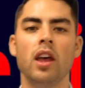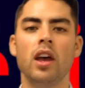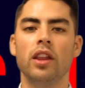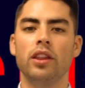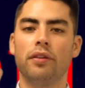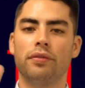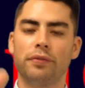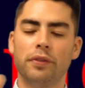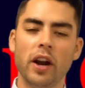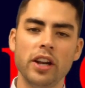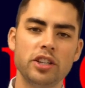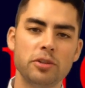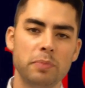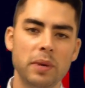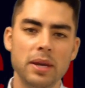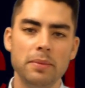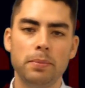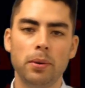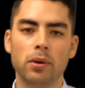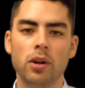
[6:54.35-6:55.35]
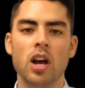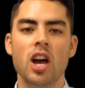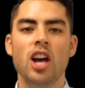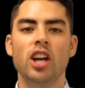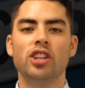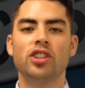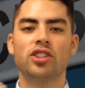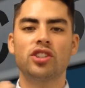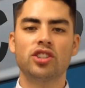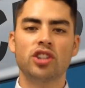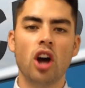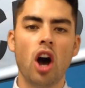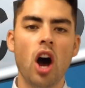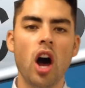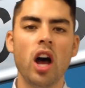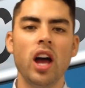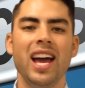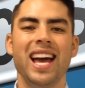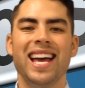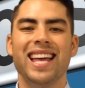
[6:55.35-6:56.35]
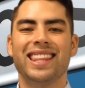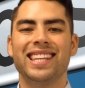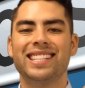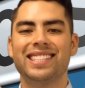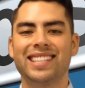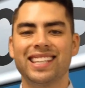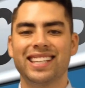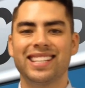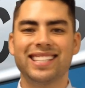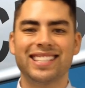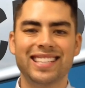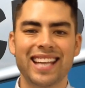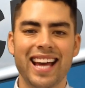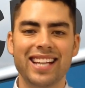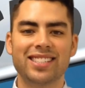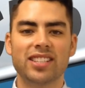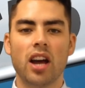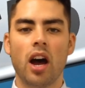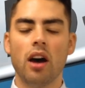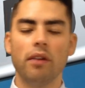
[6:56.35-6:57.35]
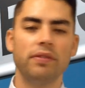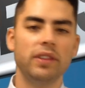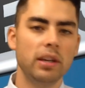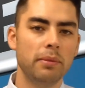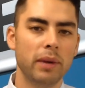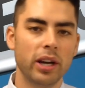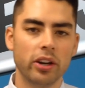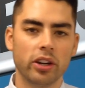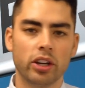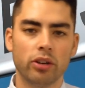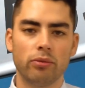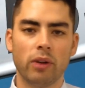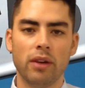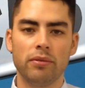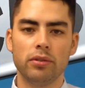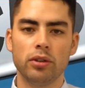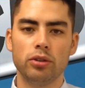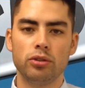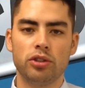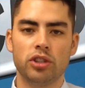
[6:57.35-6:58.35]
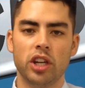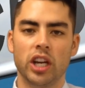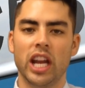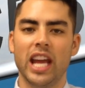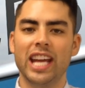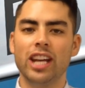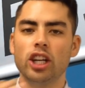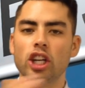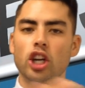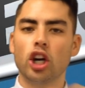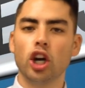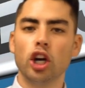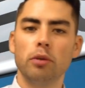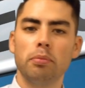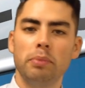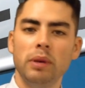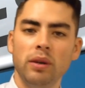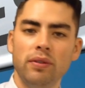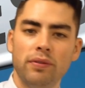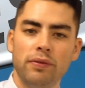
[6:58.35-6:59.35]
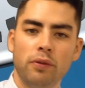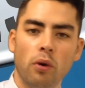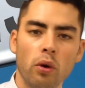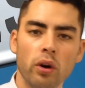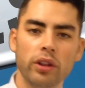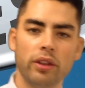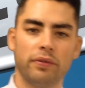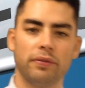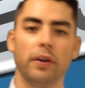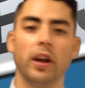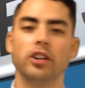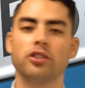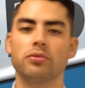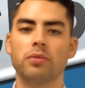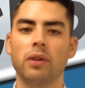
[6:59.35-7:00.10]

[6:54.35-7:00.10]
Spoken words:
The French people saw the success of the American Revolution. It occurred before the French